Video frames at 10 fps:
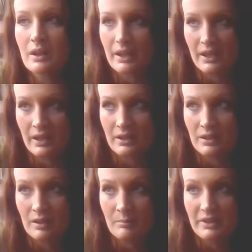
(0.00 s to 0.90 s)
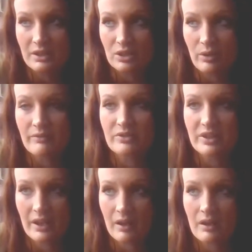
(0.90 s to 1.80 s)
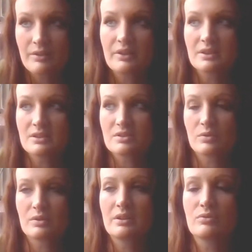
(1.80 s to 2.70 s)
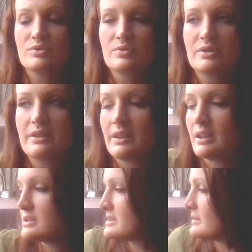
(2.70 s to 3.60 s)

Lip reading: and then you have death and those sorts of things.